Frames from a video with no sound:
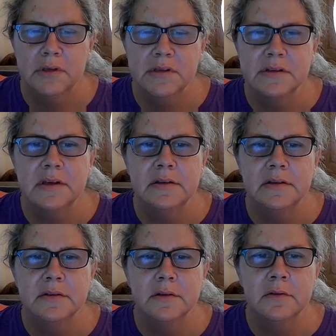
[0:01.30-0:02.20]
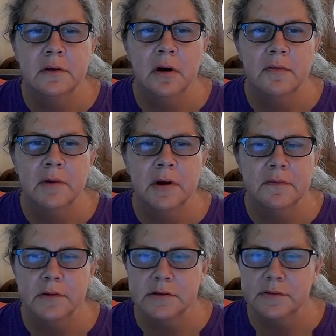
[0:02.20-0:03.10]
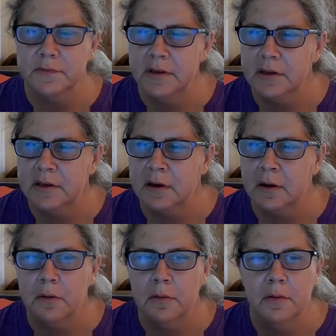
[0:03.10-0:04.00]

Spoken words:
it turned off my first video.